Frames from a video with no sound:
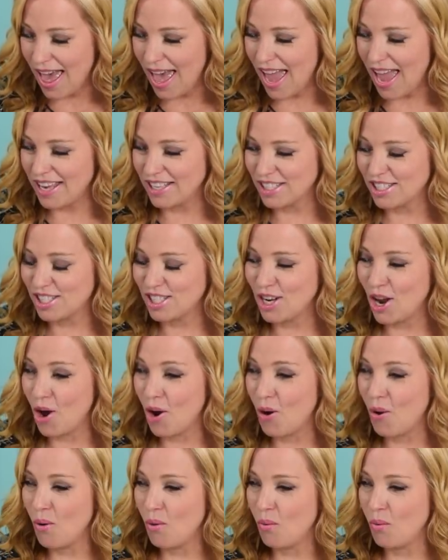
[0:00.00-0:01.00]
And
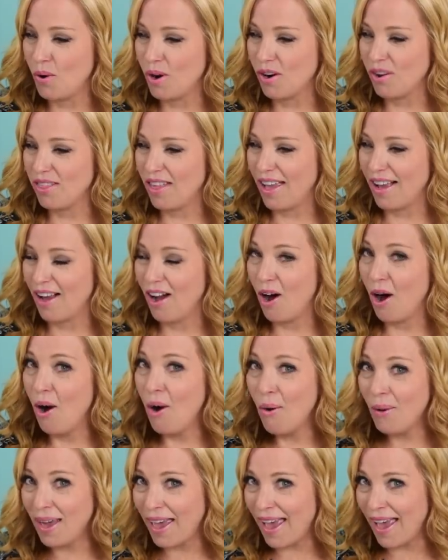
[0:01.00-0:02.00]
so we're like,
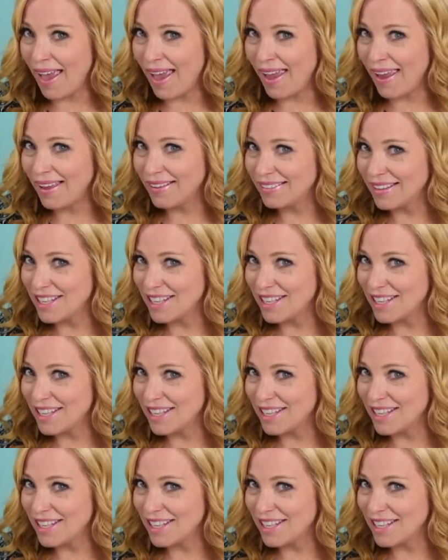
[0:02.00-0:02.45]
okay,